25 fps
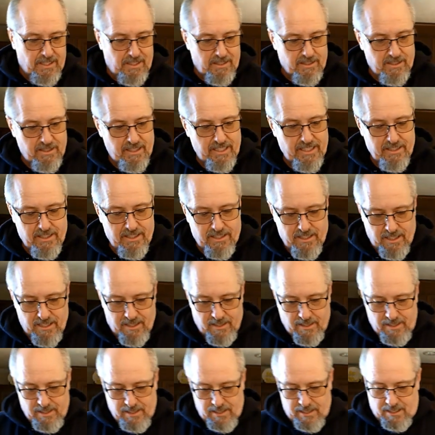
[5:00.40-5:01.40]
So let's
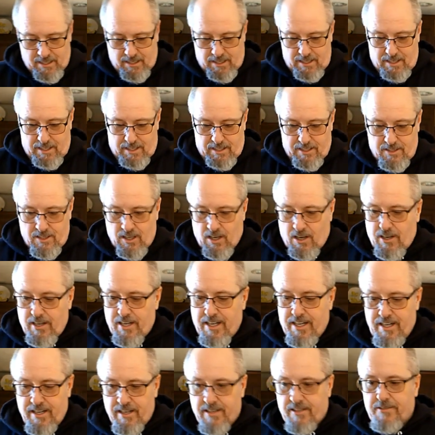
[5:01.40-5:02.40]
start
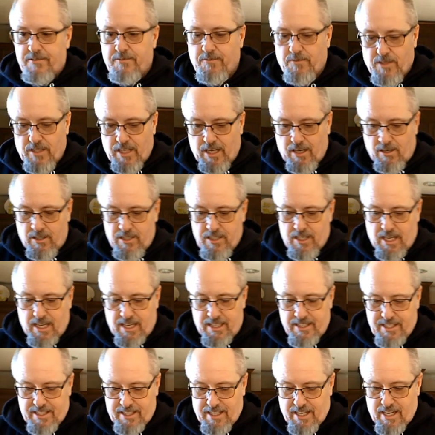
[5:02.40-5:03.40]
here. Got our
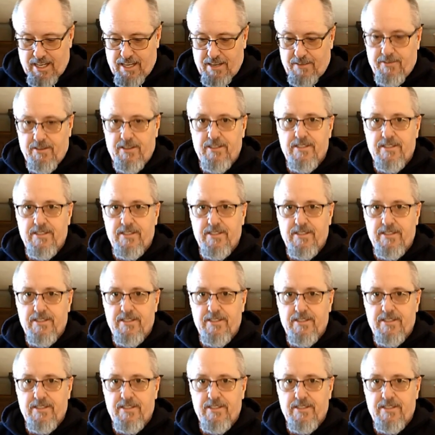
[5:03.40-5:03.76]
slicing knife.